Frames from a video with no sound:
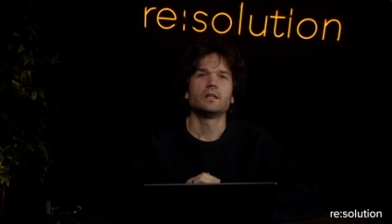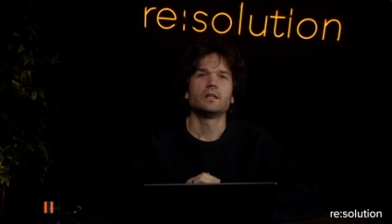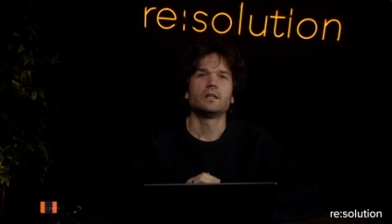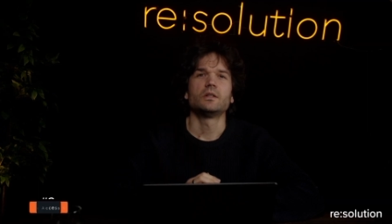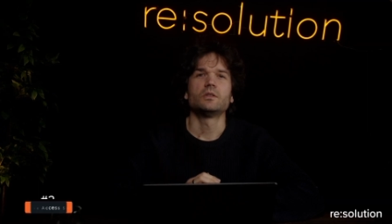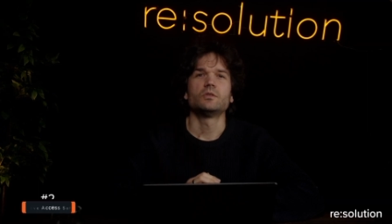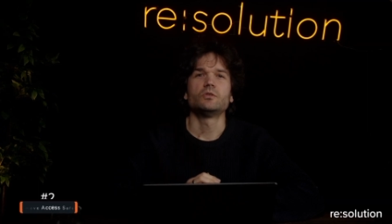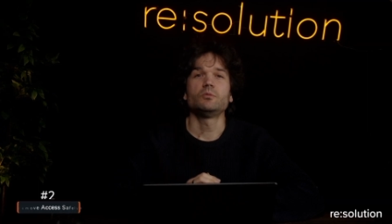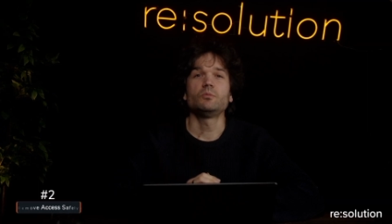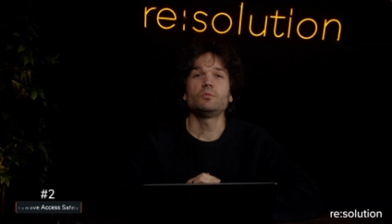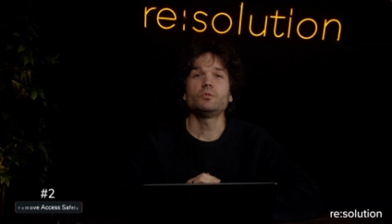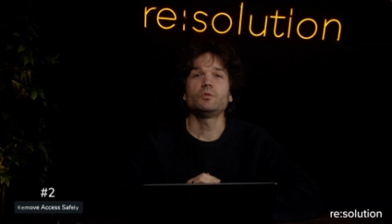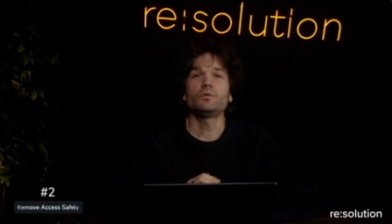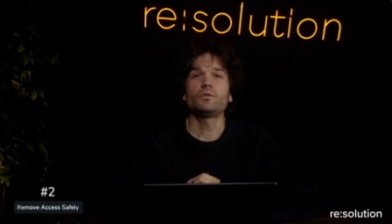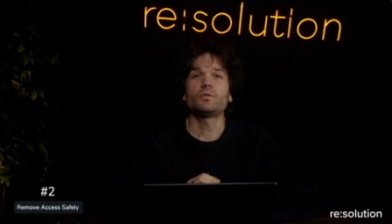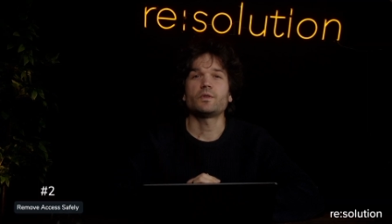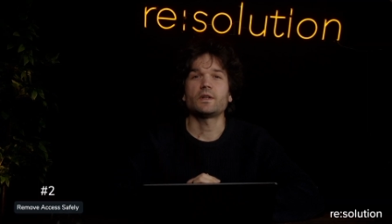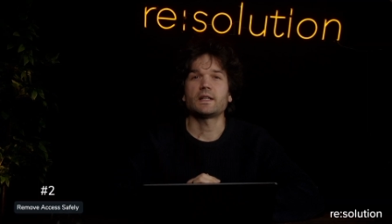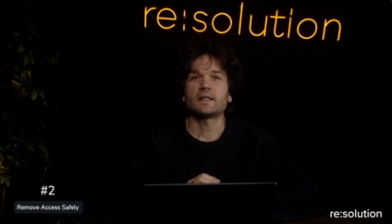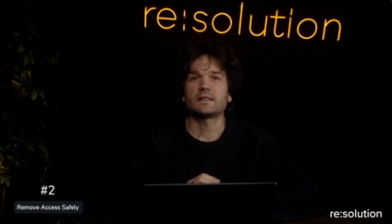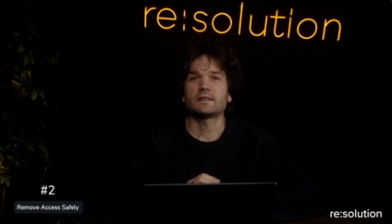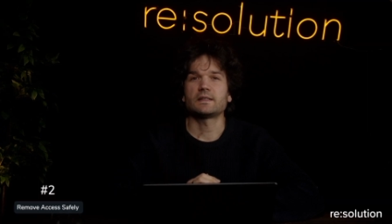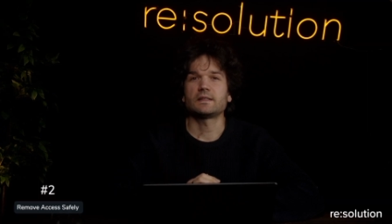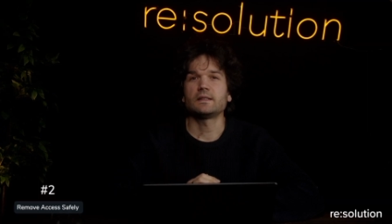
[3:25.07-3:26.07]
remove
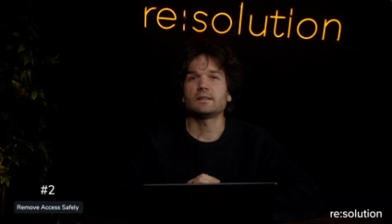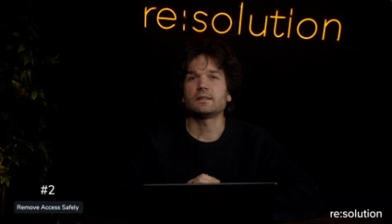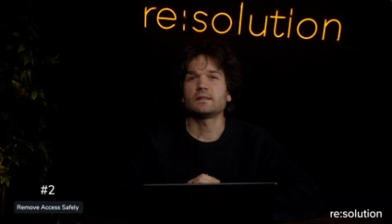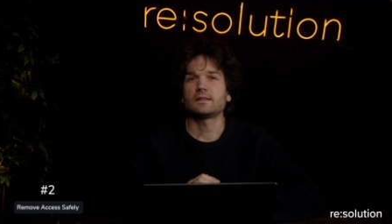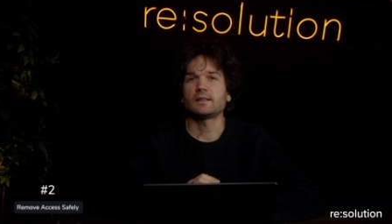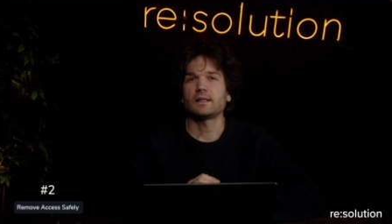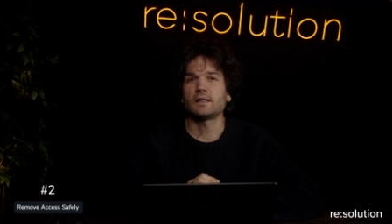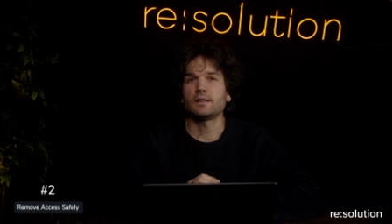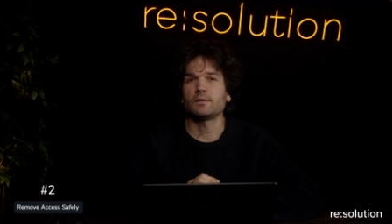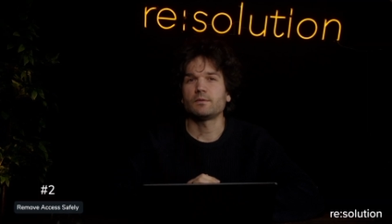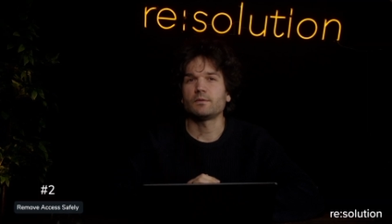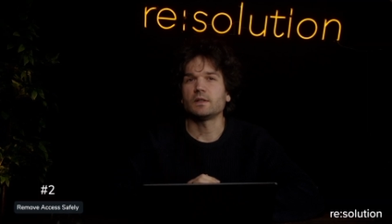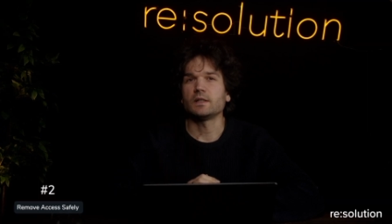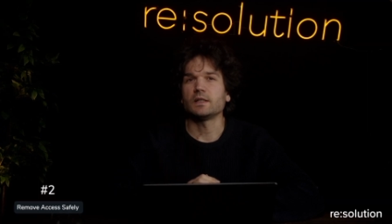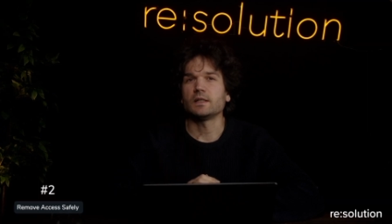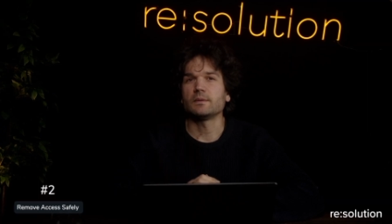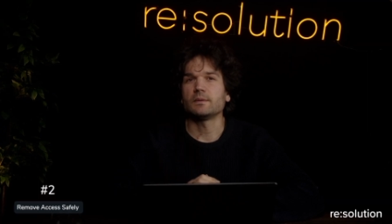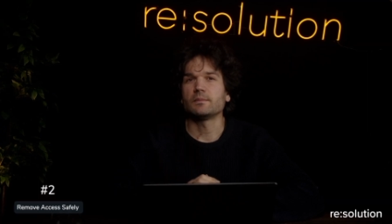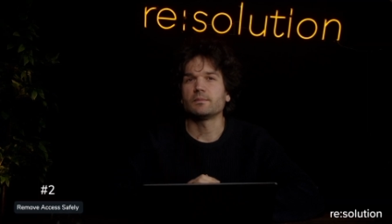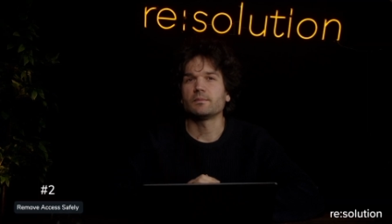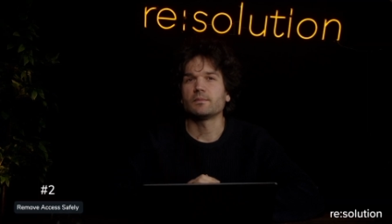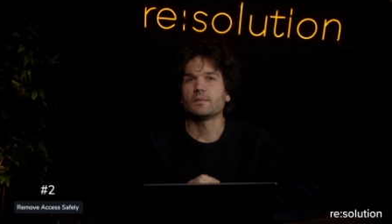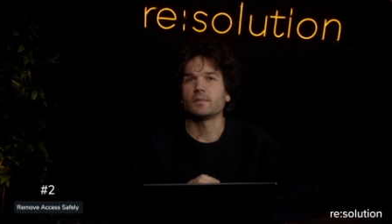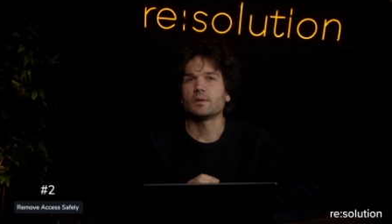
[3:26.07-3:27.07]
access
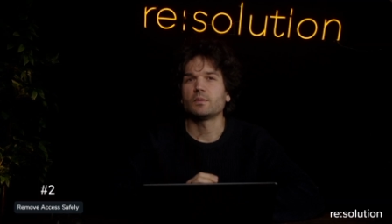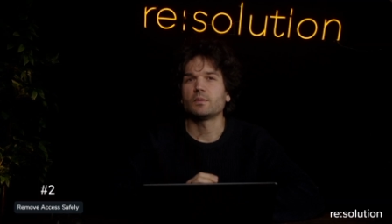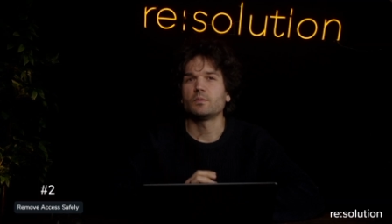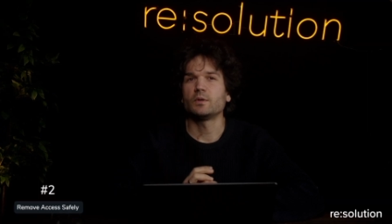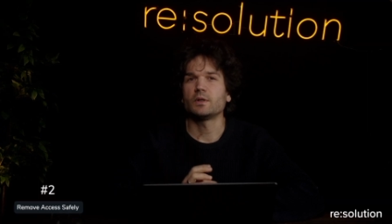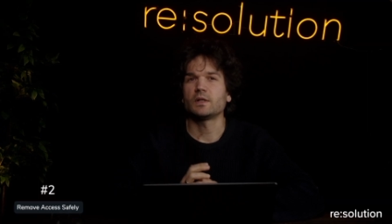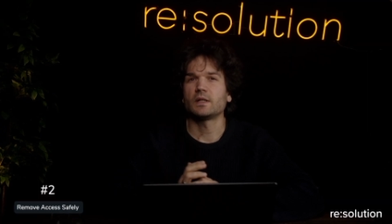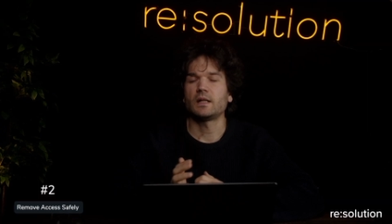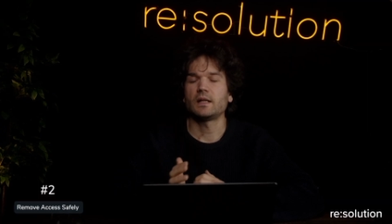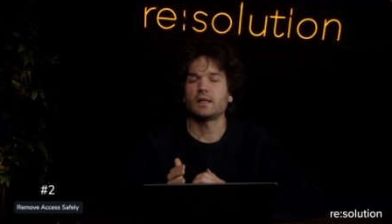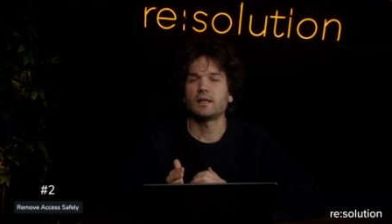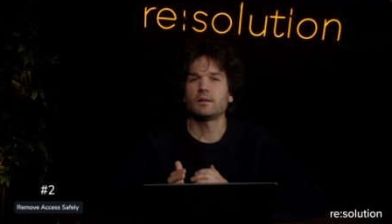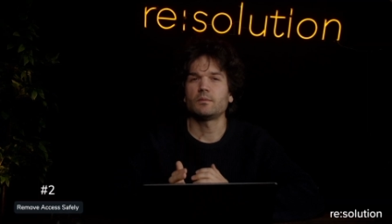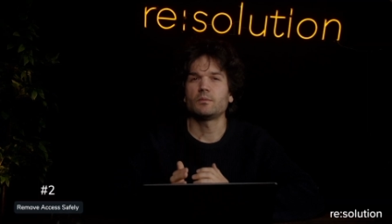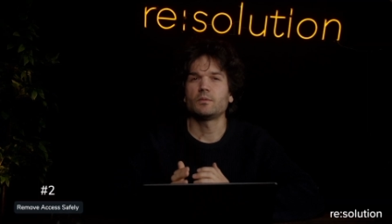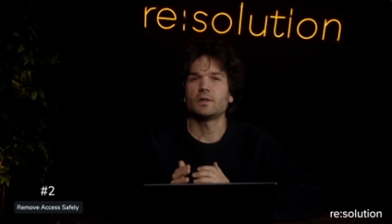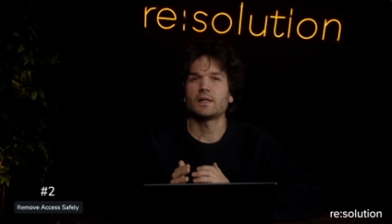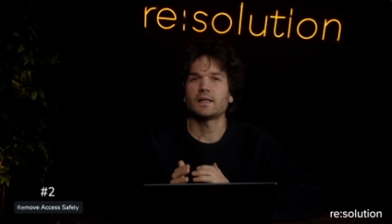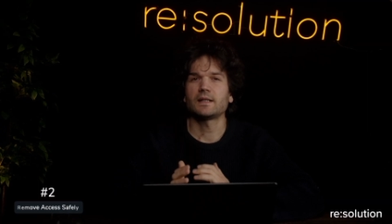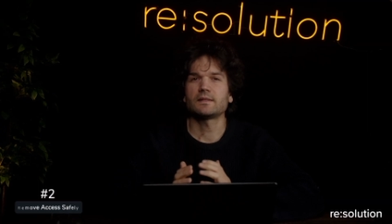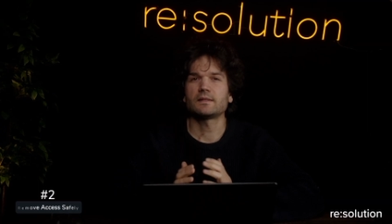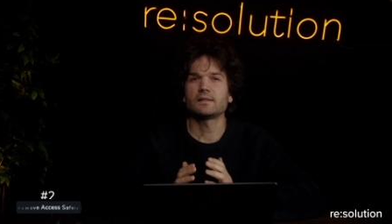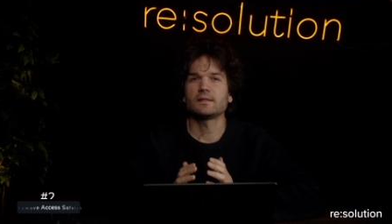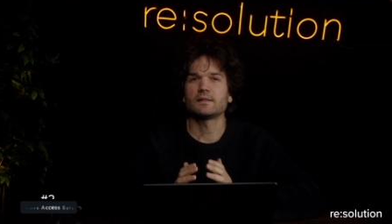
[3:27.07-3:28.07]
safely. Reclaim
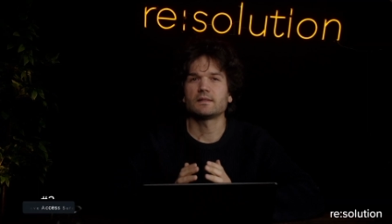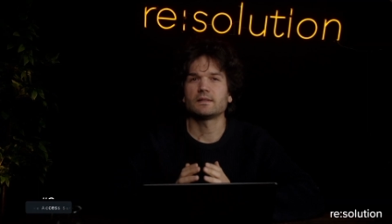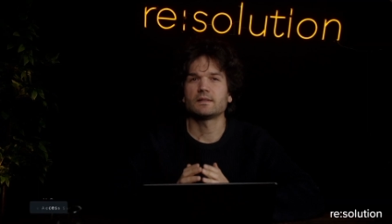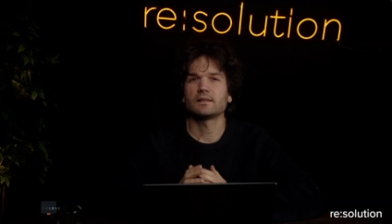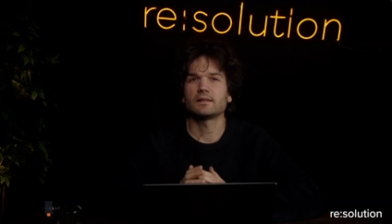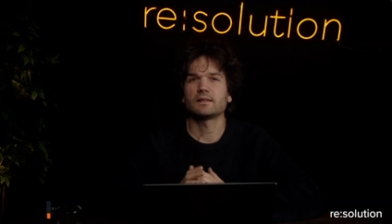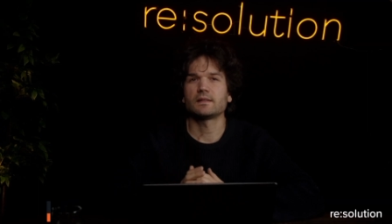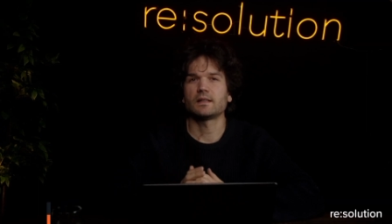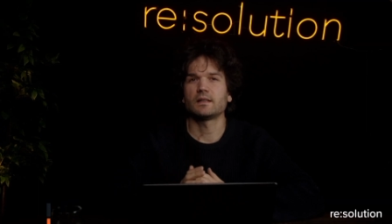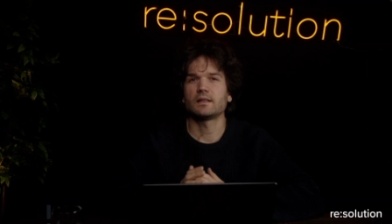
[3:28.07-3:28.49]
licenses